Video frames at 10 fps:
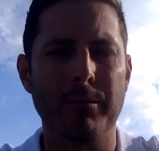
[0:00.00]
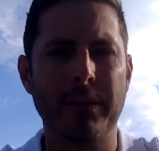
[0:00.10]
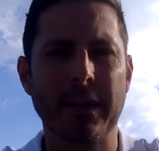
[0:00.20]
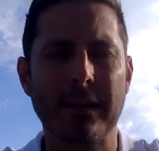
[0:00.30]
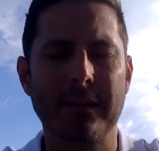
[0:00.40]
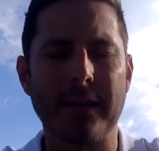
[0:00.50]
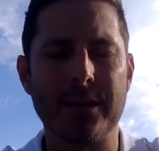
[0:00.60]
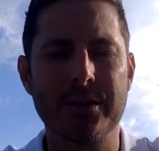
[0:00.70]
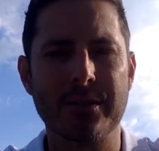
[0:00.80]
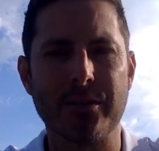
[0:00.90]
beginning
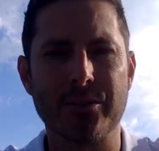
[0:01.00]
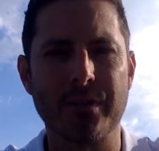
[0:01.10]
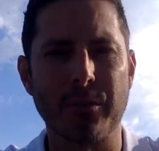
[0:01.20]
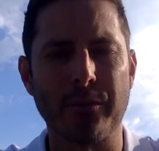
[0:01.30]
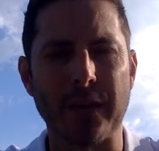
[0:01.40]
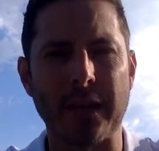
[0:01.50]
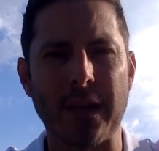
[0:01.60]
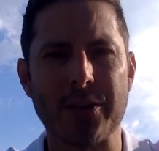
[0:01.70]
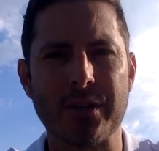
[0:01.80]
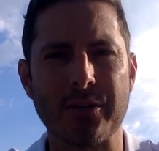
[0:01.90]
stages of your summer
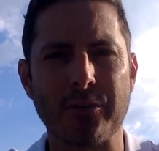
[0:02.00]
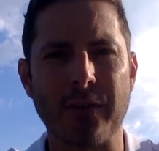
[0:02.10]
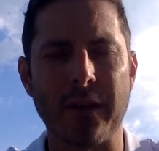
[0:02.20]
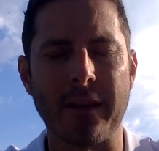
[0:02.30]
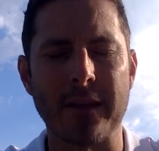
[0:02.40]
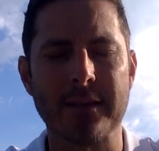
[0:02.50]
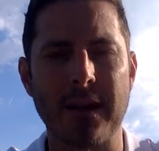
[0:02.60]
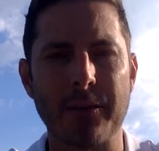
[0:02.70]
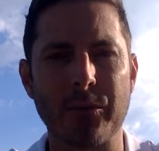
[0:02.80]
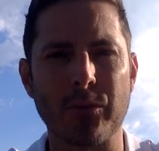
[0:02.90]
vacation. You're finding that
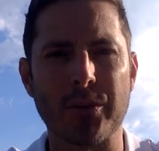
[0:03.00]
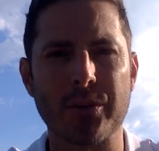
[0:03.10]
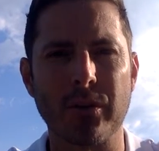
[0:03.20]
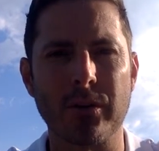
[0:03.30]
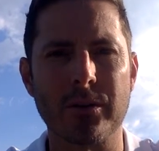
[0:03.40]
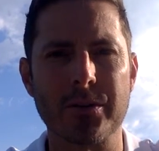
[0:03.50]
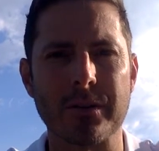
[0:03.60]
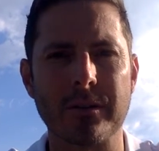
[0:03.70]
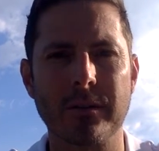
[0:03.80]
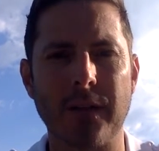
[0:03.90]
time to recharge
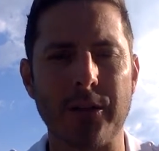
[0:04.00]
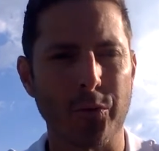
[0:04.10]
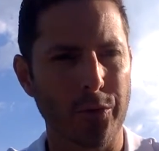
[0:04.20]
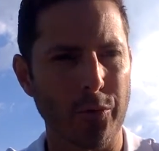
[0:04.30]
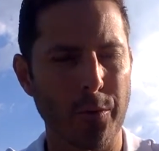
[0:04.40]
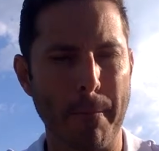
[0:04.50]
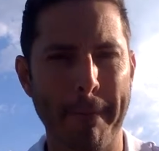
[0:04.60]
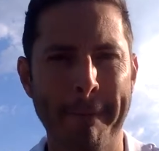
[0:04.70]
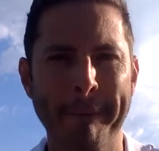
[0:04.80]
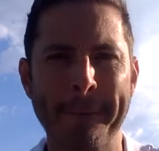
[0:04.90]
and regroup.
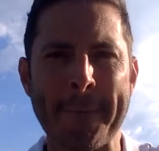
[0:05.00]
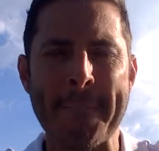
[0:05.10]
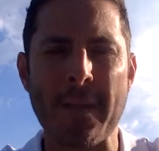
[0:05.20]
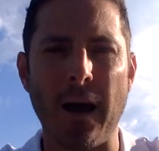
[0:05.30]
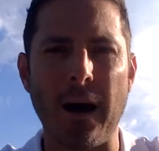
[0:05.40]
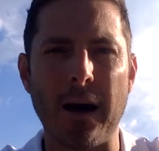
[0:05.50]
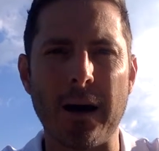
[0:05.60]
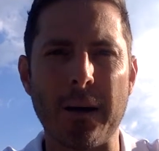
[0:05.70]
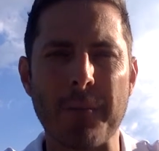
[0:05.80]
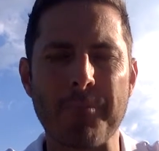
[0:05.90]

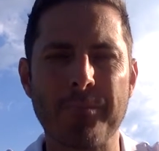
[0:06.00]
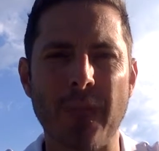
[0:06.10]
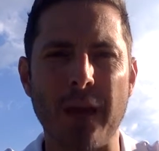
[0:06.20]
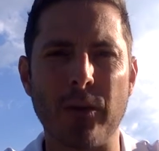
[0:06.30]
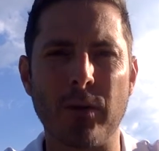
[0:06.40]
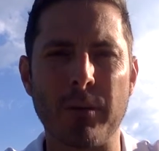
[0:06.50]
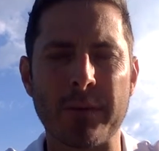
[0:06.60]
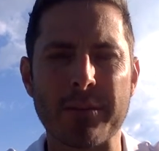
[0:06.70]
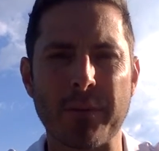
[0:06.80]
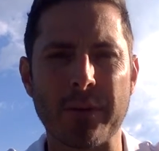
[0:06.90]
I know I'm
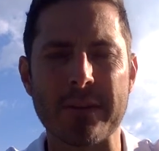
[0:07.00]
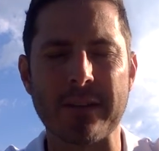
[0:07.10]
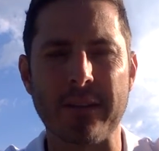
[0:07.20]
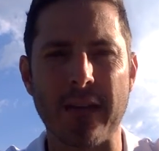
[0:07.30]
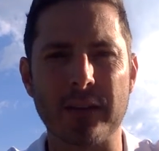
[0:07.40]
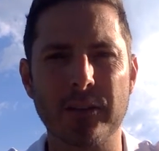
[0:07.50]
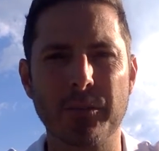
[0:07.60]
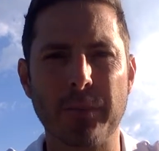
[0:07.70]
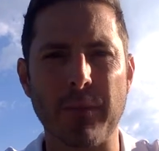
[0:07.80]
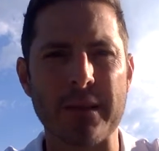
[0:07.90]
experiencing that a little
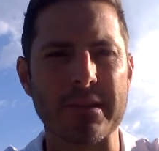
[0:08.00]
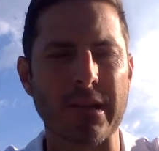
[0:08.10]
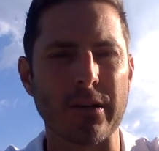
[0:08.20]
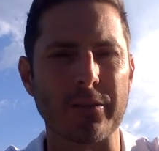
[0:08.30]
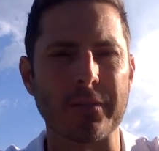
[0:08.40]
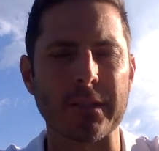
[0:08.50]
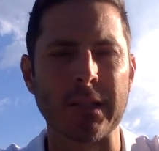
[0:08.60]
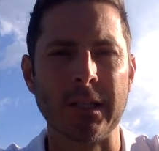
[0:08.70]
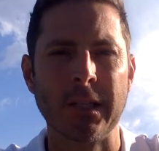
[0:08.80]
bit myself, and